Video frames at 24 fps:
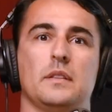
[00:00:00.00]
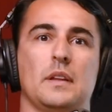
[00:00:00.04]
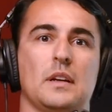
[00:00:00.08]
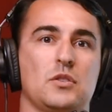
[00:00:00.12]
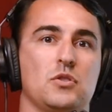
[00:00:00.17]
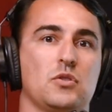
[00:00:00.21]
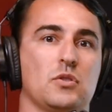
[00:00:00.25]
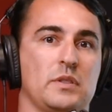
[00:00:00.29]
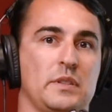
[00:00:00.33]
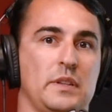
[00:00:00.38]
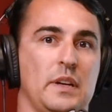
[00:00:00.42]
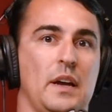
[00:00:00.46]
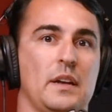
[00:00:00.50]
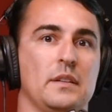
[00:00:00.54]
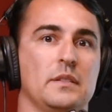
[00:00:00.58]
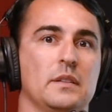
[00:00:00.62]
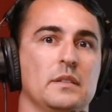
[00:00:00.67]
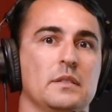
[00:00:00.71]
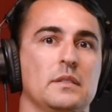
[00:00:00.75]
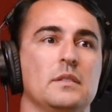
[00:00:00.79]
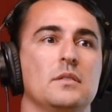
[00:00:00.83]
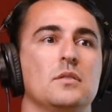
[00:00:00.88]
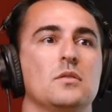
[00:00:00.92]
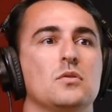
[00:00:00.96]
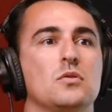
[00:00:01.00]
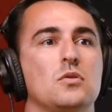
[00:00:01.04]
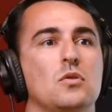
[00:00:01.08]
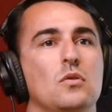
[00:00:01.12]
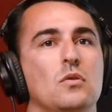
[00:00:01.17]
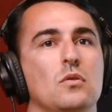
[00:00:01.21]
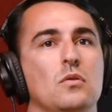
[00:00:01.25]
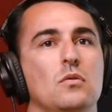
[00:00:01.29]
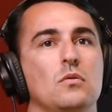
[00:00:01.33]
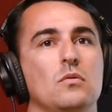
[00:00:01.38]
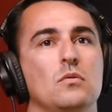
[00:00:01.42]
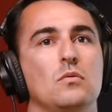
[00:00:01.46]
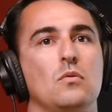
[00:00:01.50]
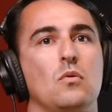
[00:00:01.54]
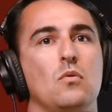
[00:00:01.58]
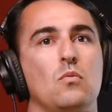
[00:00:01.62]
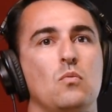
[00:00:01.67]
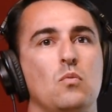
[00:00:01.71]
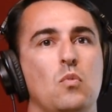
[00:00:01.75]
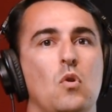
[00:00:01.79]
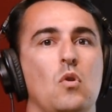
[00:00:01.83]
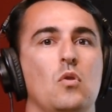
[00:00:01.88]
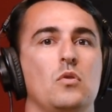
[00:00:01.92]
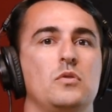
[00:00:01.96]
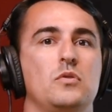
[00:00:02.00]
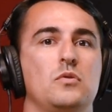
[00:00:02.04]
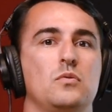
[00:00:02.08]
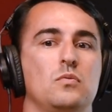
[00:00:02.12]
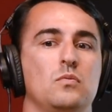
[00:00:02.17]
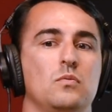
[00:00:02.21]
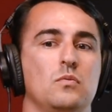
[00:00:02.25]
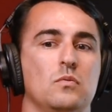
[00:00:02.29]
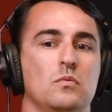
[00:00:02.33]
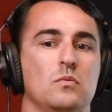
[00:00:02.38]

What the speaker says: that's just standard. So what